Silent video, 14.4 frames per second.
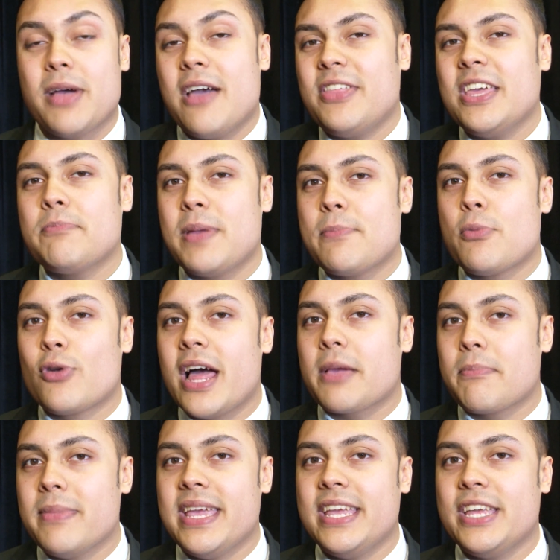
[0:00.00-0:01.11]
I think people like
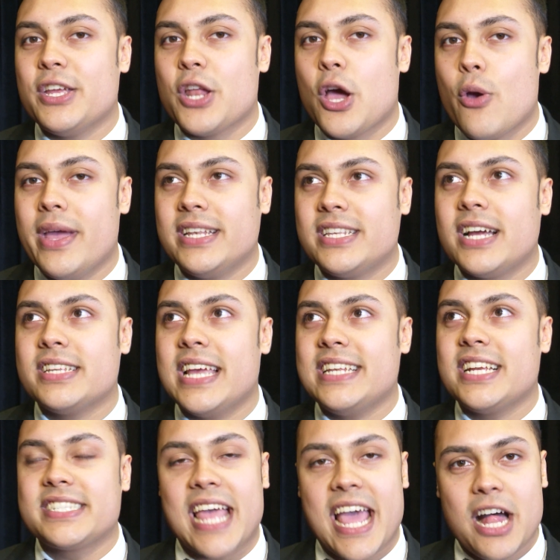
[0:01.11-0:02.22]
me, you know, it
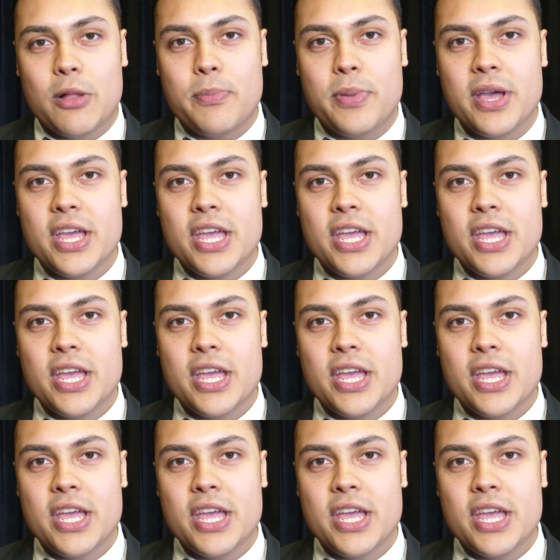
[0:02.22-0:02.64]
does help.